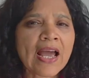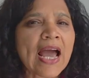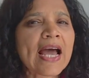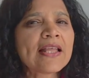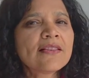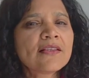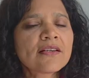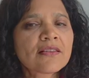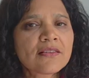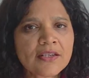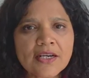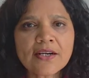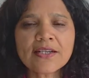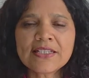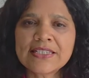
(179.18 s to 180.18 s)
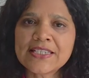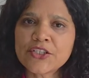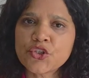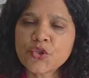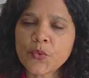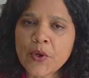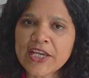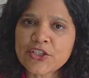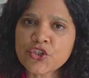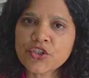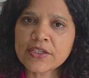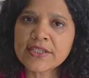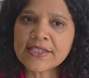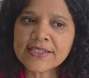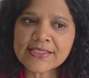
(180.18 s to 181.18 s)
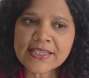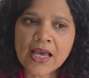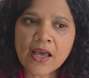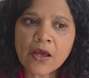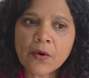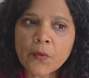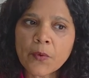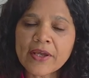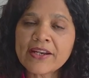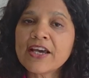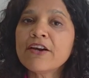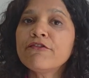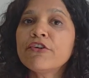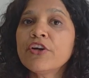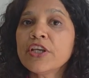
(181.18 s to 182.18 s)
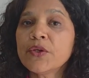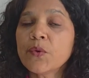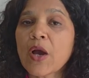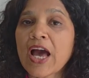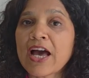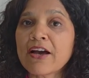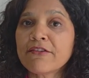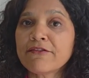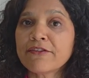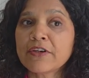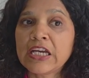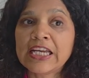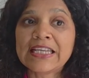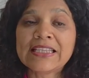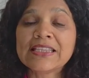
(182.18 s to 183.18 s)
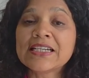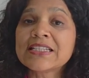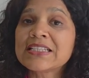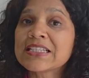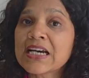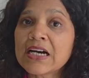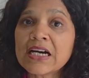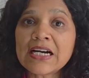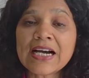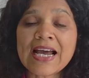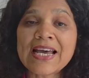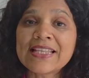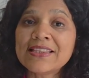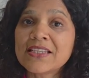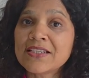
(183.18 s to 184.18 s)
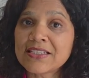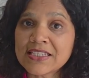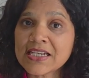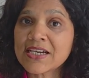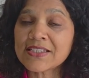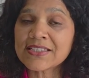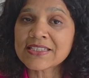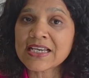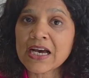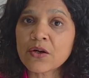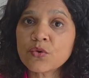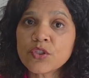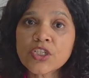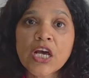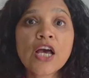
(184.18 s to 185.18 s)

And the third situation is whenever you have the ta and the da sound